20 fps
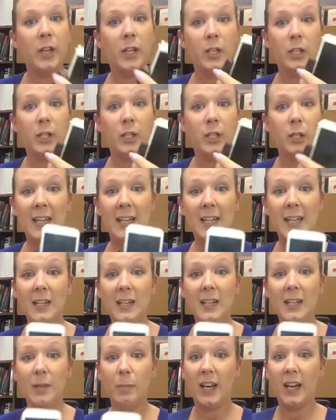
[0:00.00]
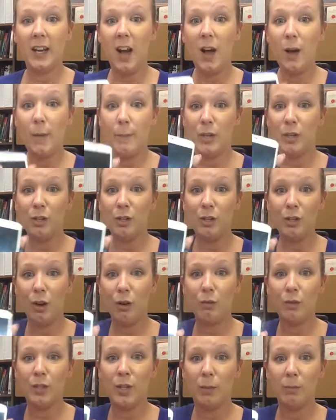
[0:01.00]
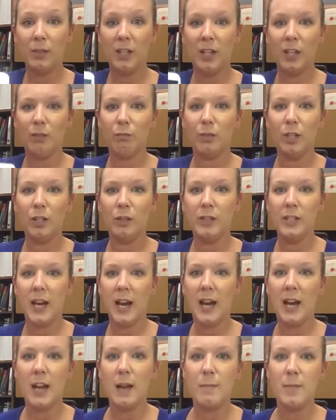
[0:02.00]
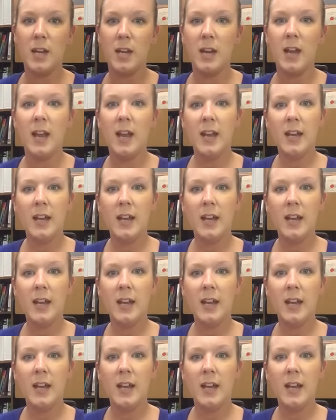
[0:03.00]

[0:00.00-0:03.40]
so if I need to pick it up and show something in real time and